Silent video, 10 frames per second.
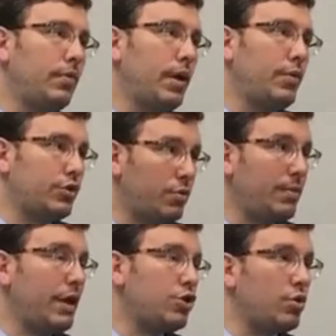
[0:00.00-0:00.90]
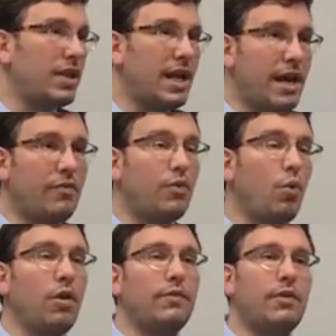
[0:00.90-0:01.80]
And we should make sure that
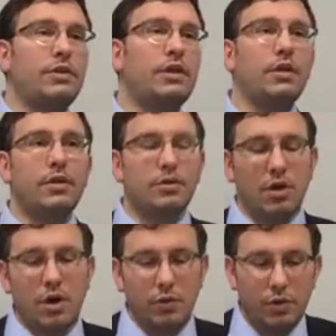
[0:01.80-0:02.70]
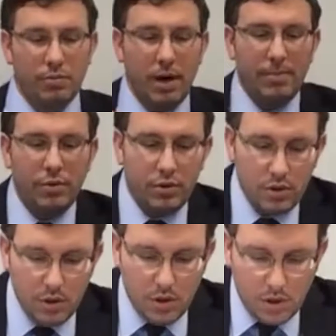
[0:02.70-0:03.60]
all of our dealings are with proper
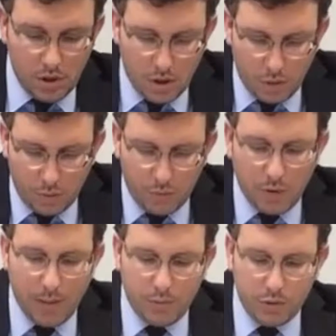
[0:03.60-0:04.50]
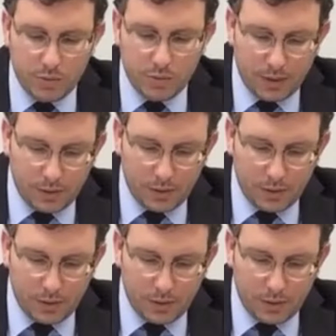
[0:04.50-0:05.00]
respect.